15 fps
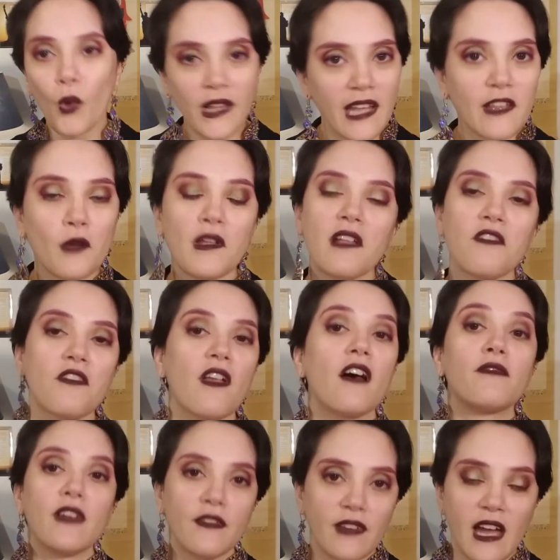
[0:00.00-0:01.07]
I donate stuff,
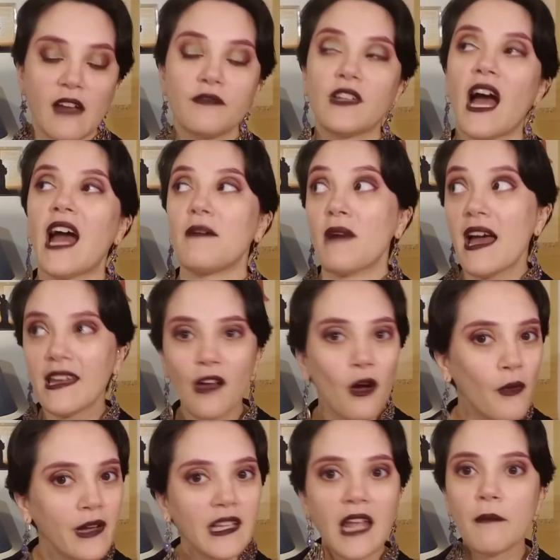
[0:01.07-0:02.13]
if I have time, I go and I